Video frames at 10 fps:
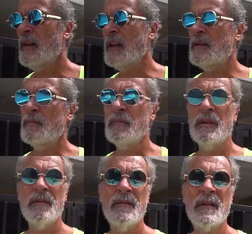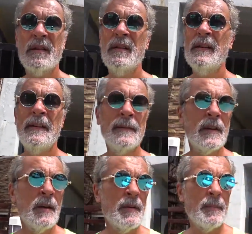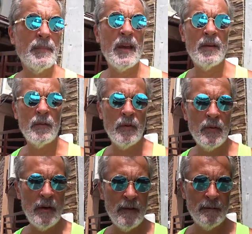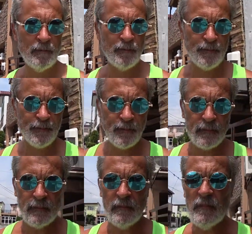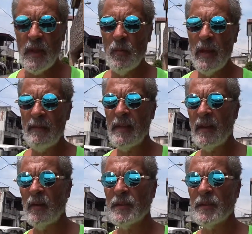vacuum coming up down the road here, and we'll have that all